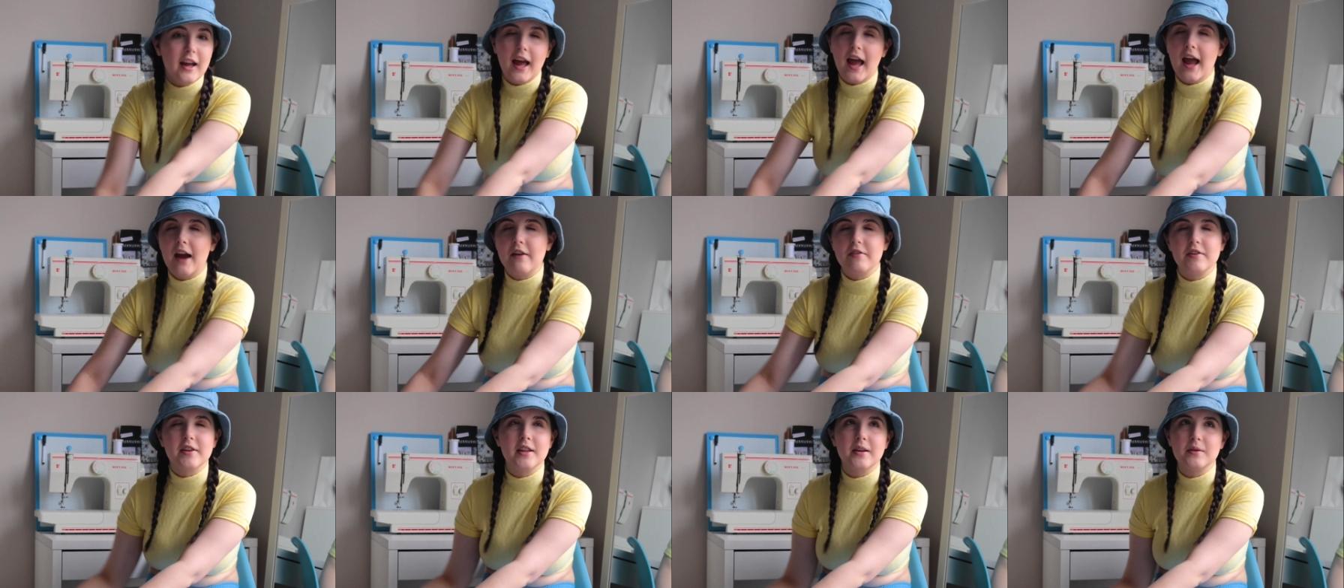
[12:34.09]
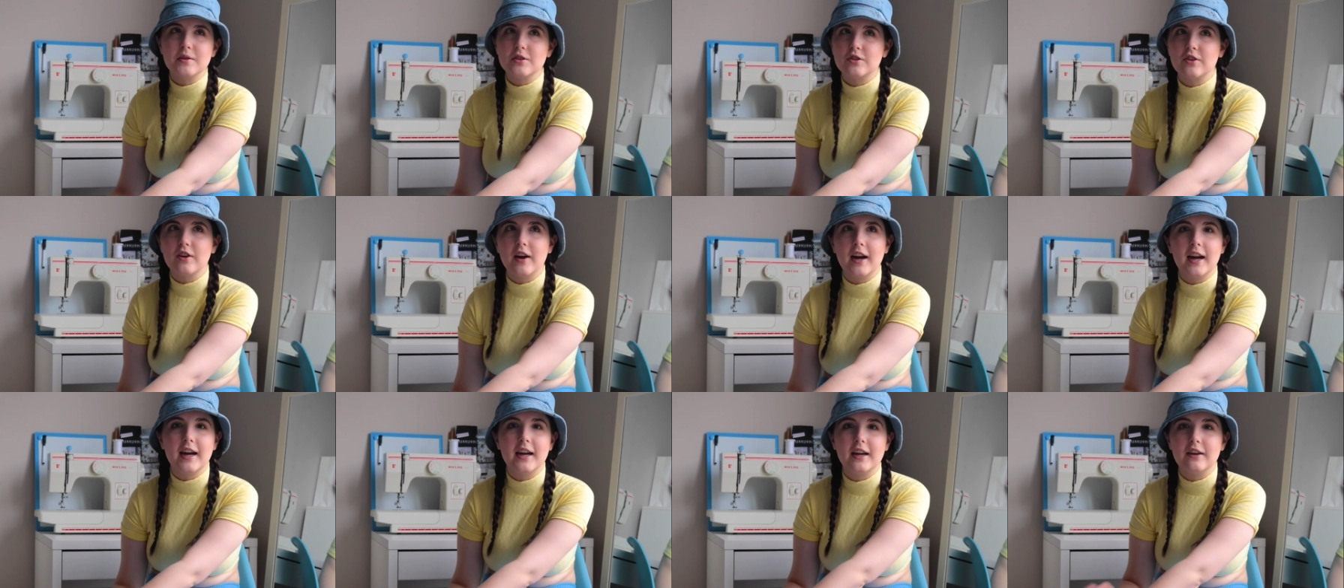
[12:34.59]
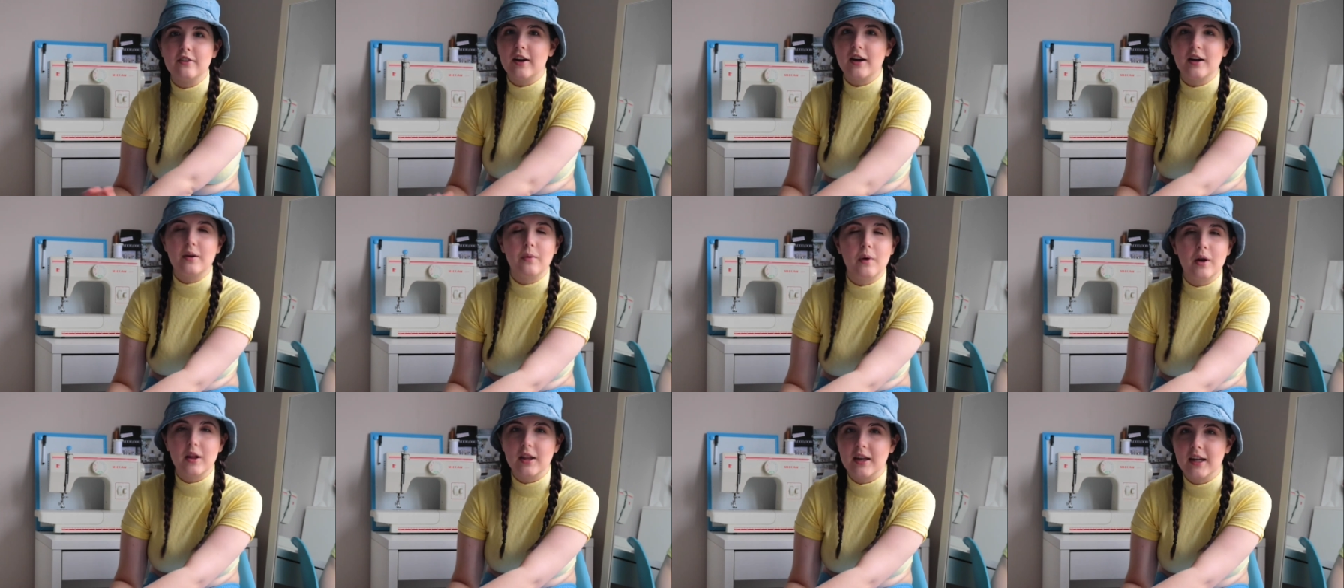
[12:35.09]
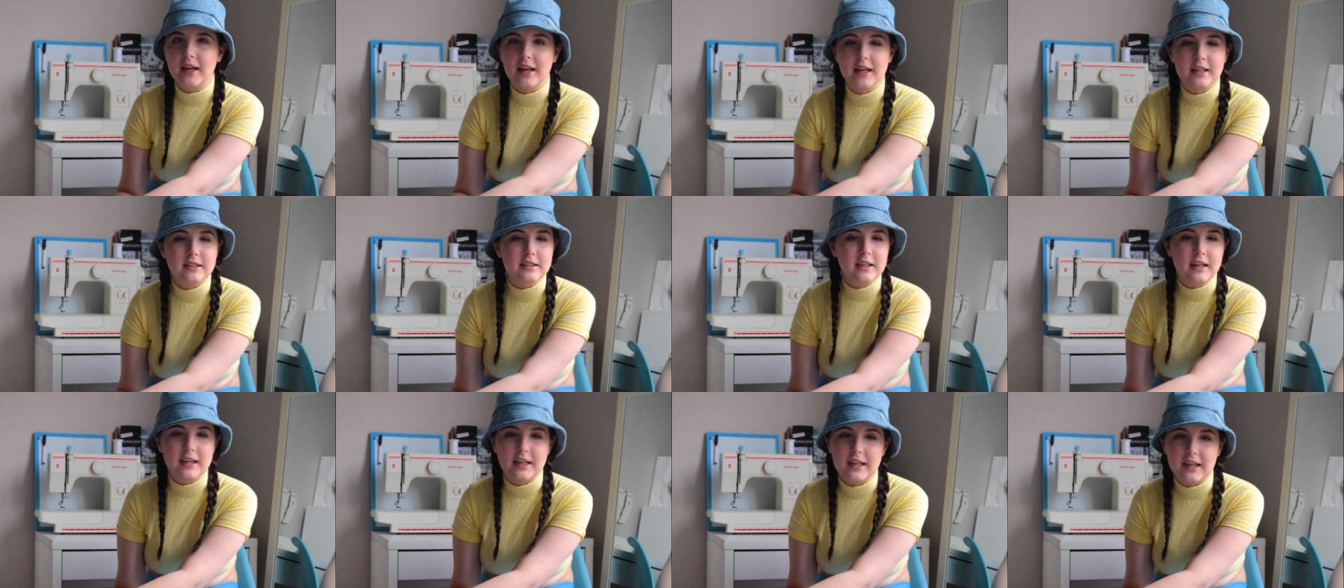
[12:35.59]
everything's great, great quality,
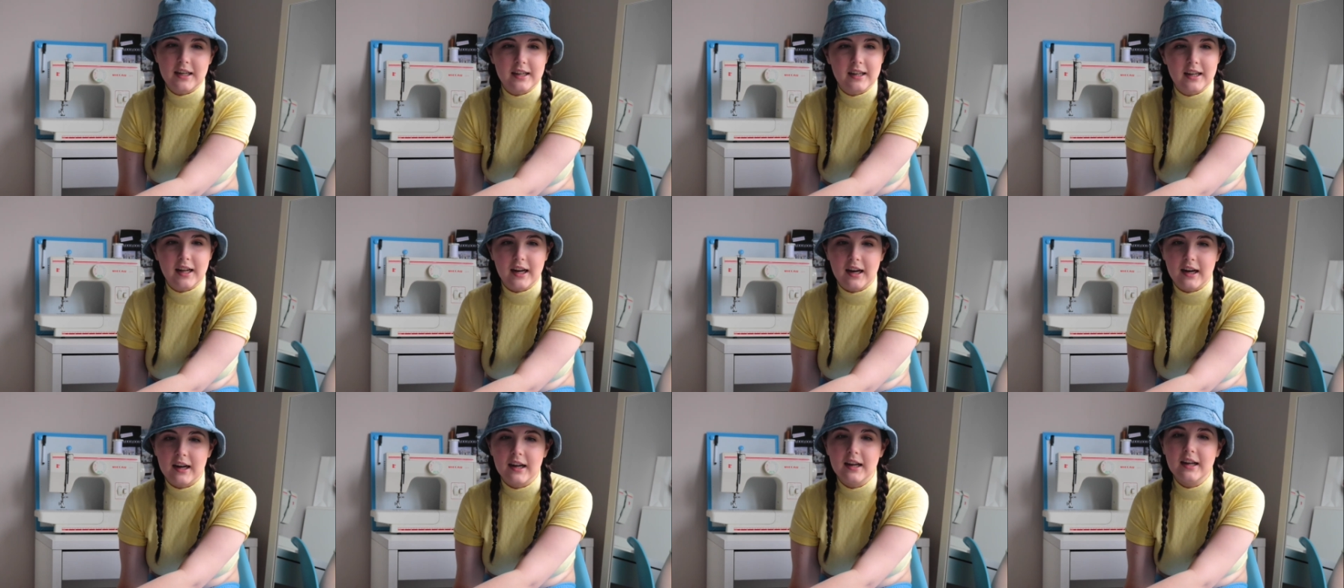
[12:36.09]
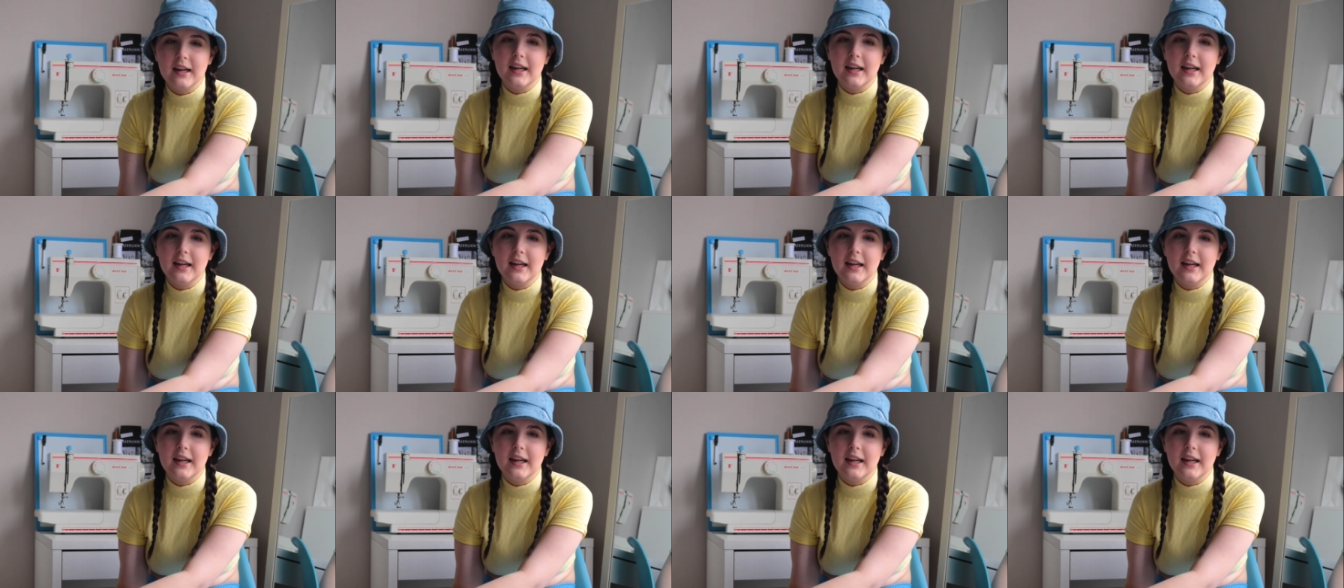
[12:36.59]
da da da da da,